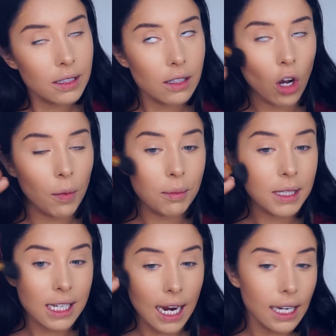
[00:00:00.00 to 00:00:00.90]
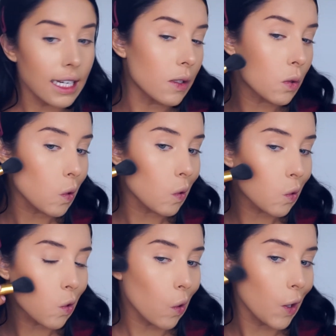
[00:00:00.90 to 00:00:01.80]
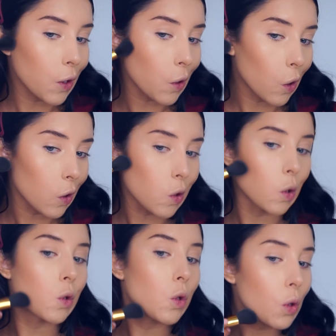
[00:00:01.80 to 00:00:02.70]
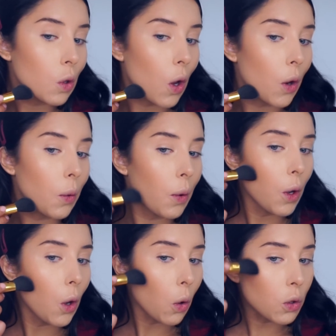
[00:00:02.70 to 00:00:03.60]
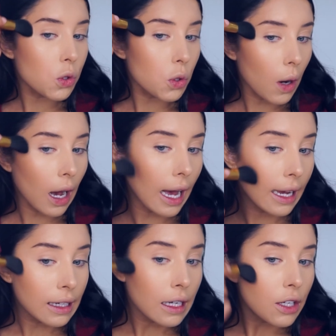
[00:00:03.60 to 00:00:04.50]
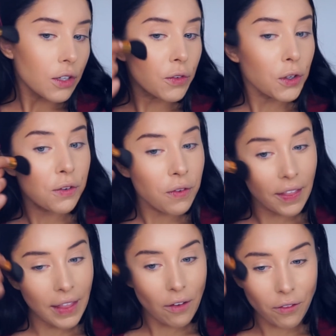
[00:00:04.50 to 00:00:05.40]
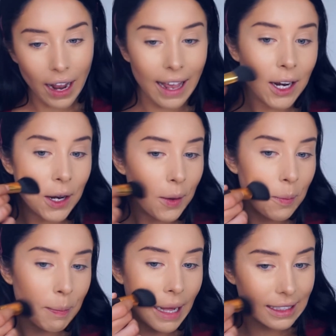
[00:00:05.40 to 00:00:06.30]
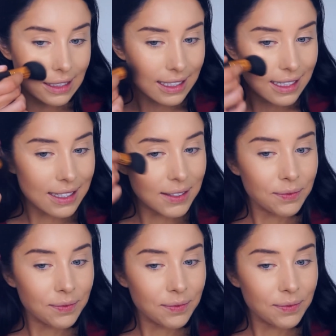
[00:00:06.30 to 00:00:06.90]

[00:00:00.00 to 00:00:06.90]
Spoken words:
common mistake is drawing your contour too low or too high. You've got to find that right balance.